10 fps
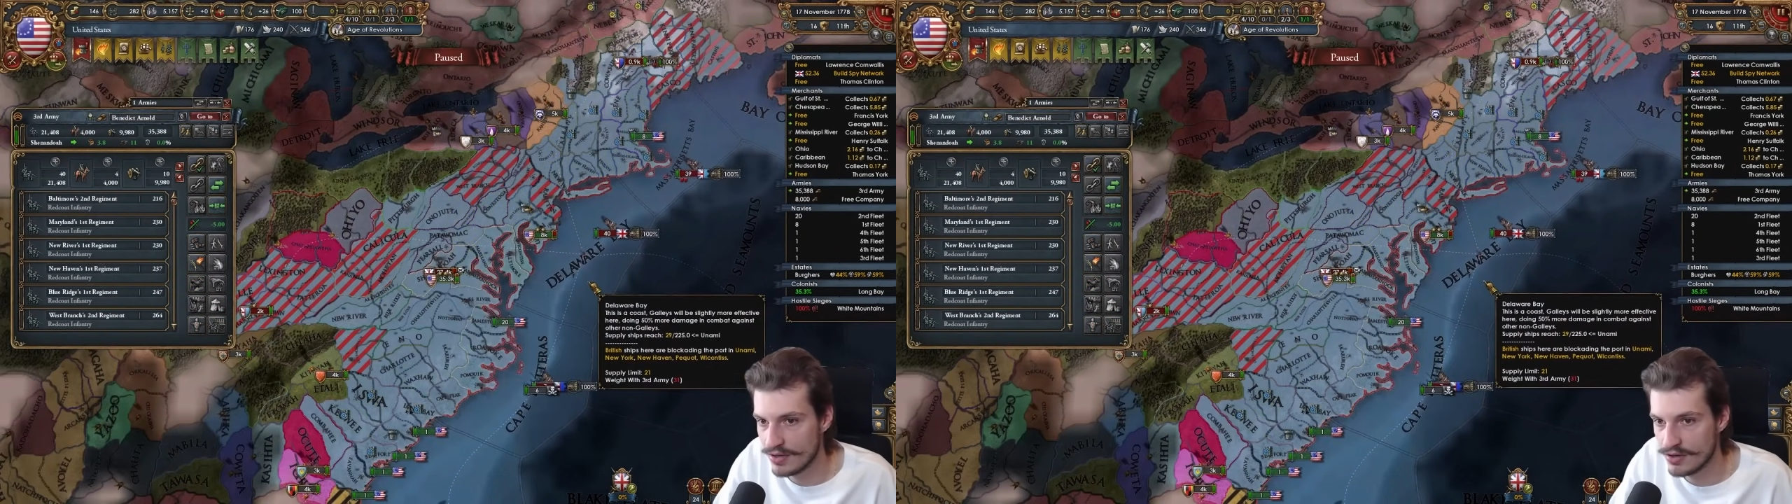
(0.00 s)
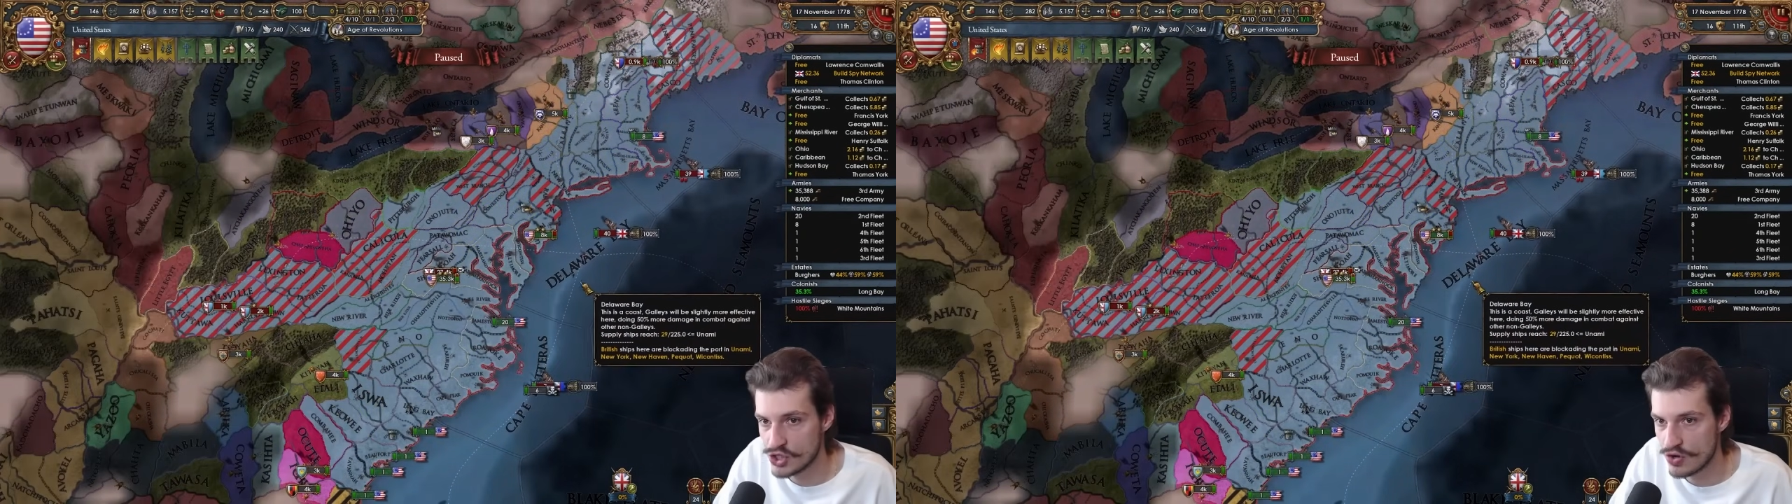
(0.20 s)

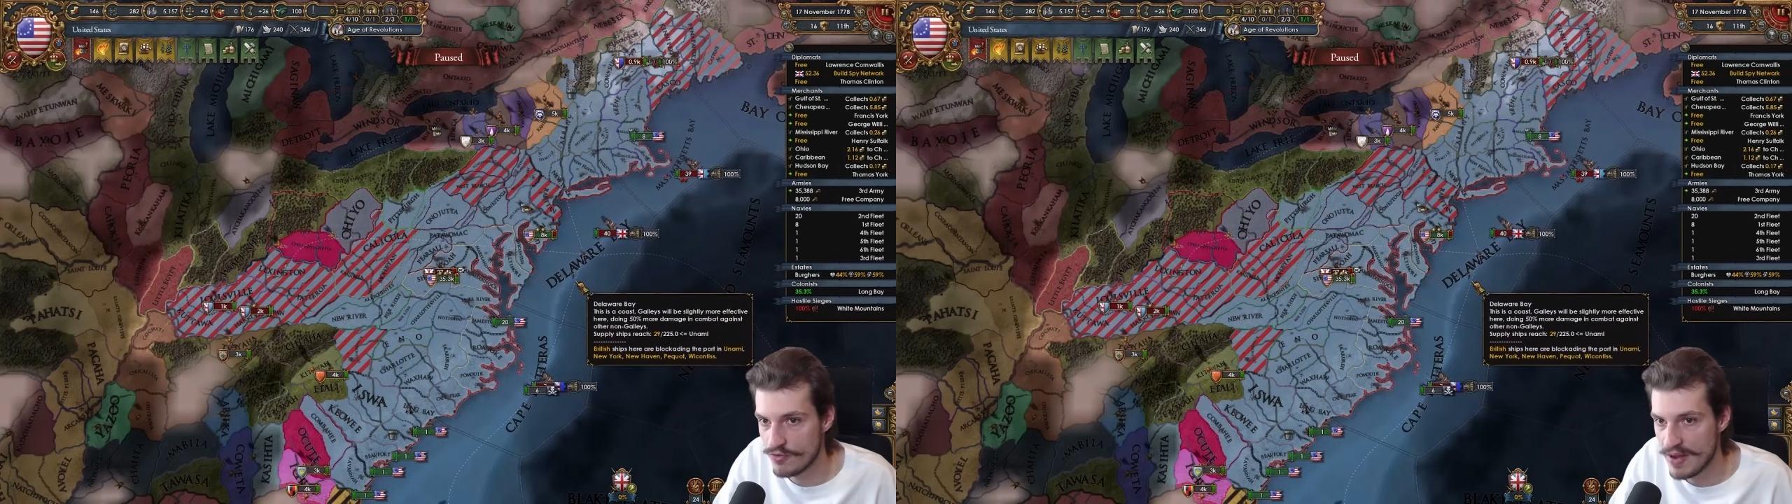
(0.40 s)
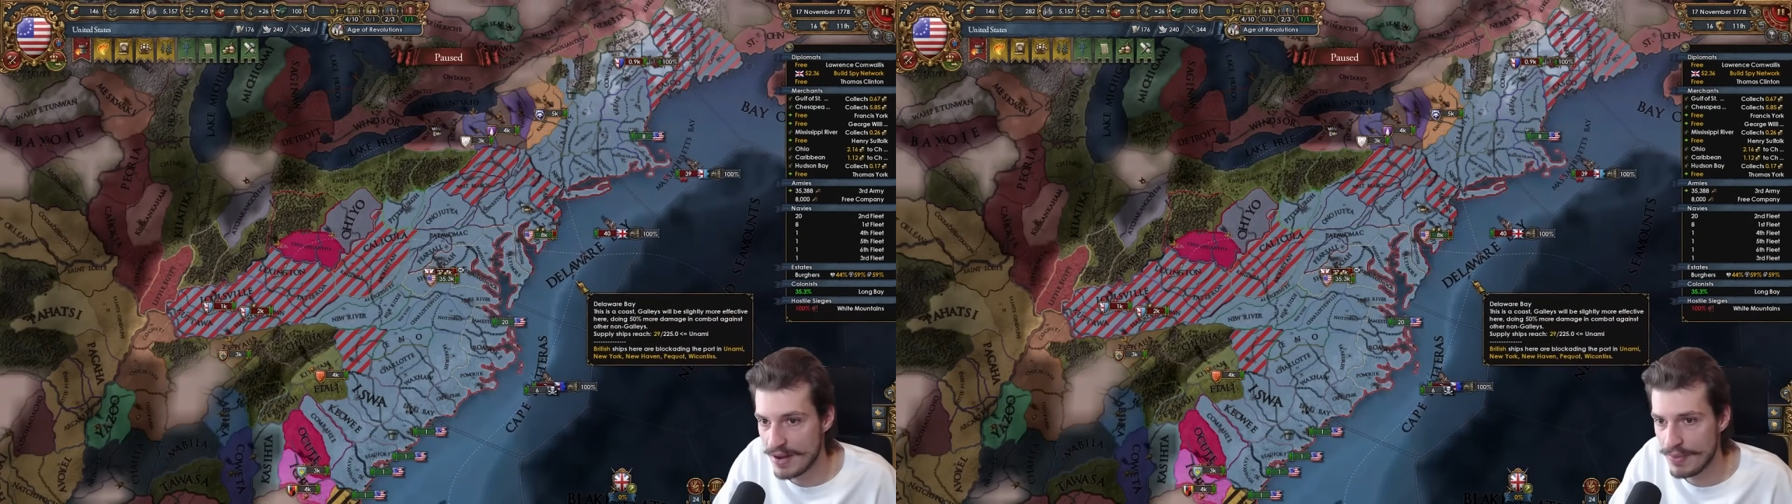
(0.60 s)

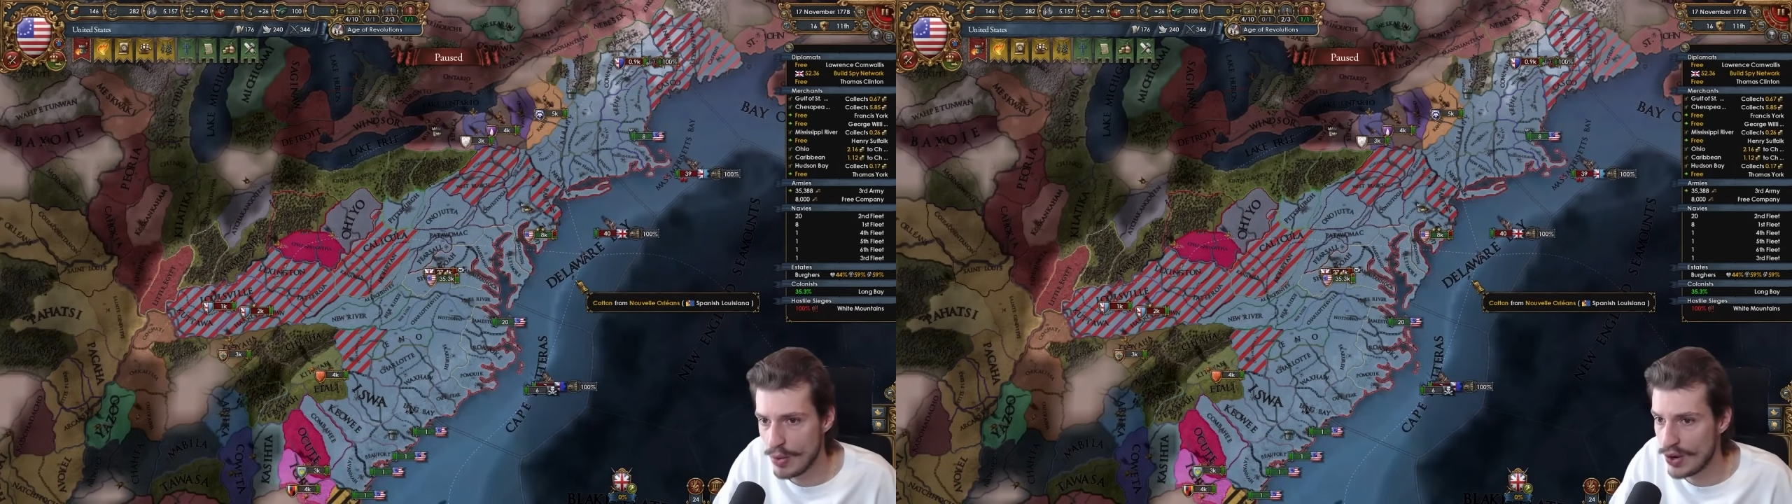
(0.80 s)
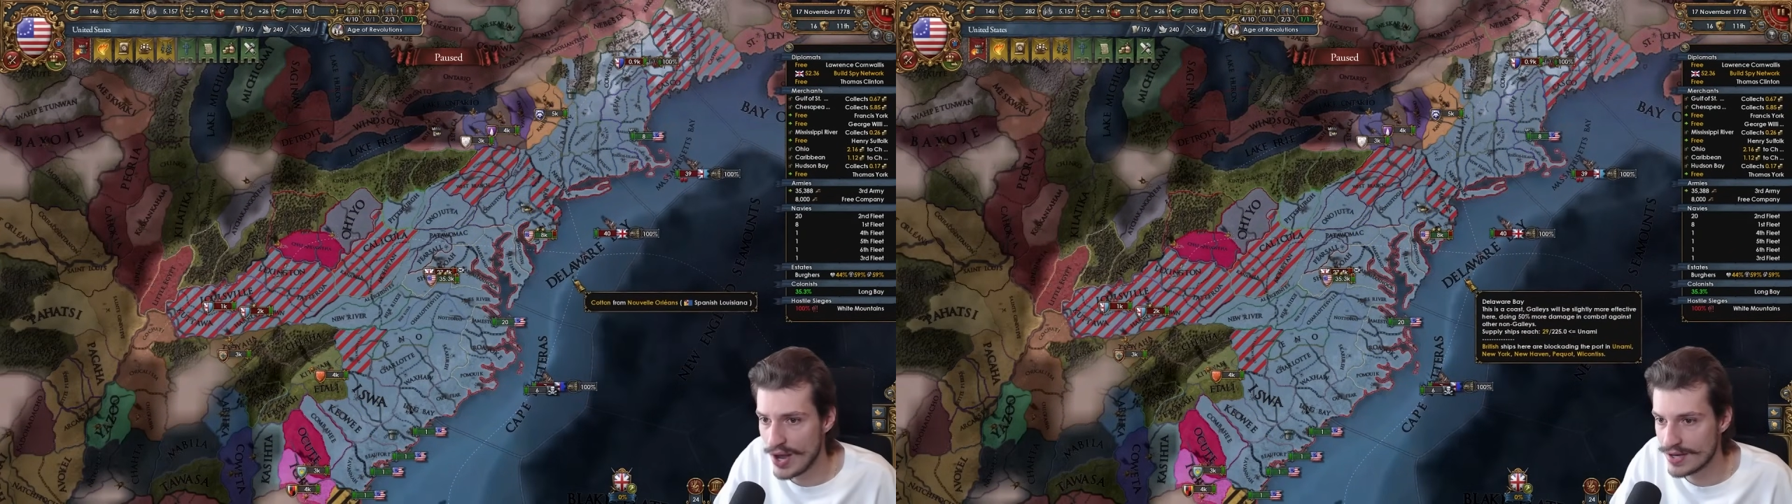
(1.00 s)
Conserve
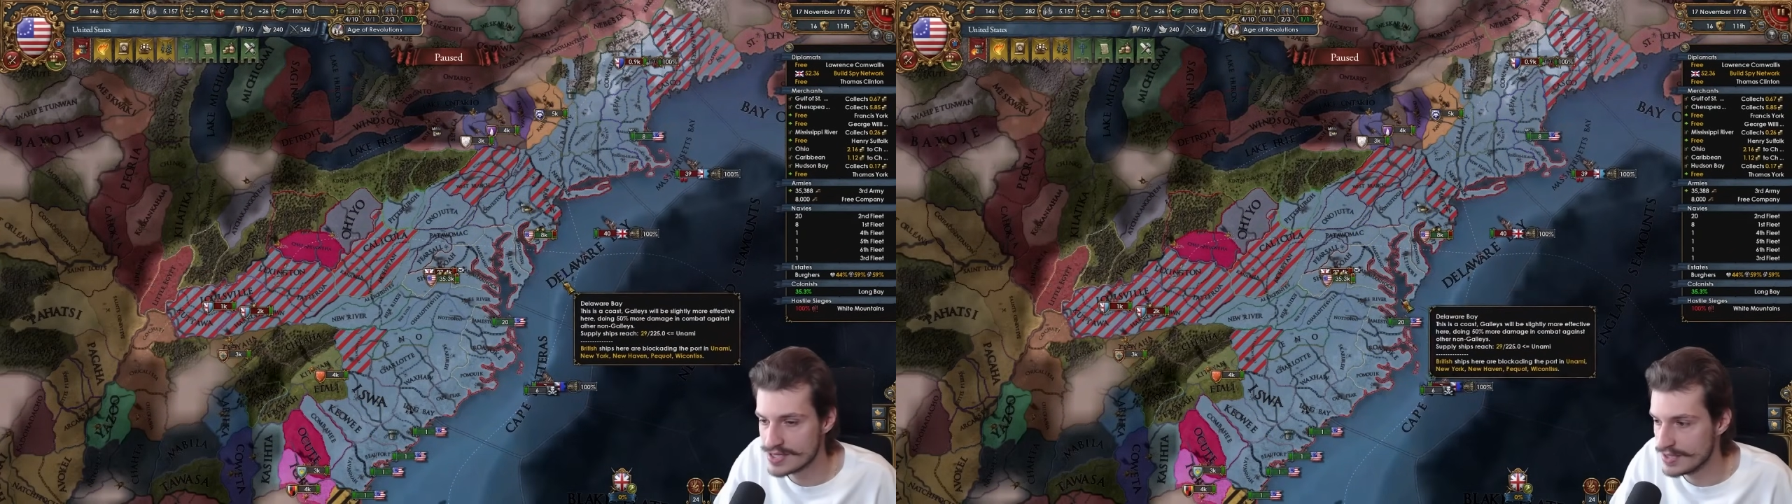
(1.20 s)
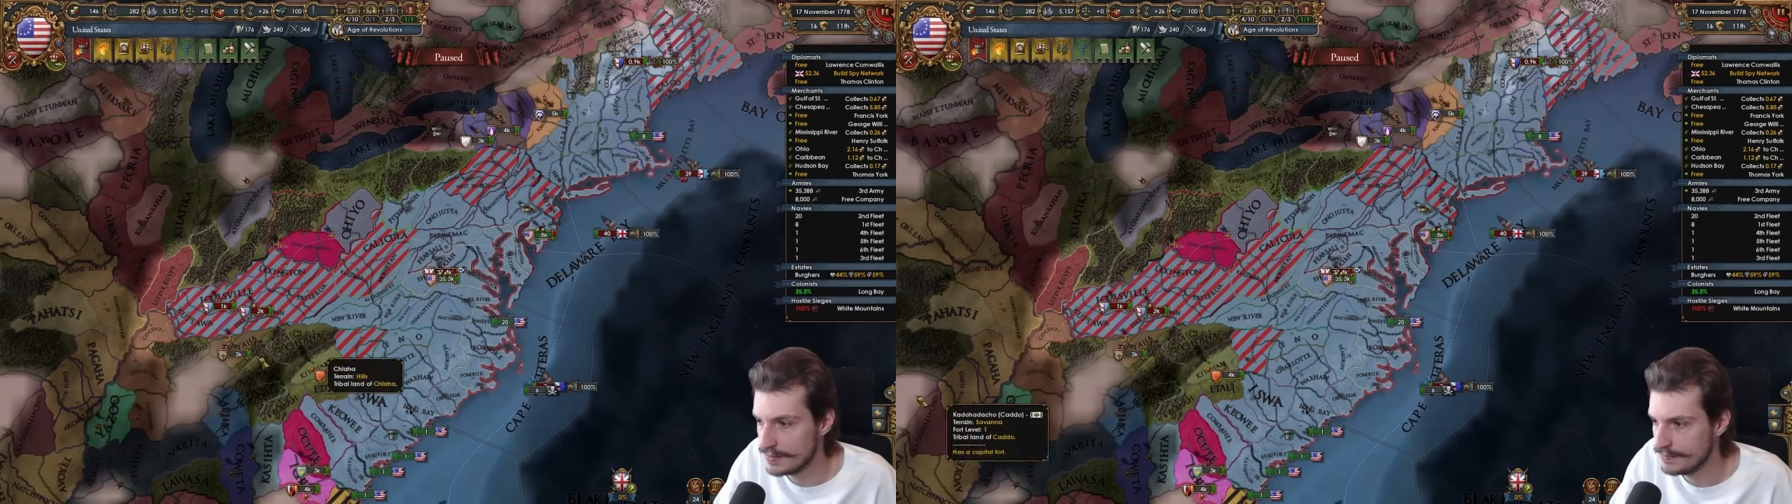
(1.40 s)
manpower, honestly.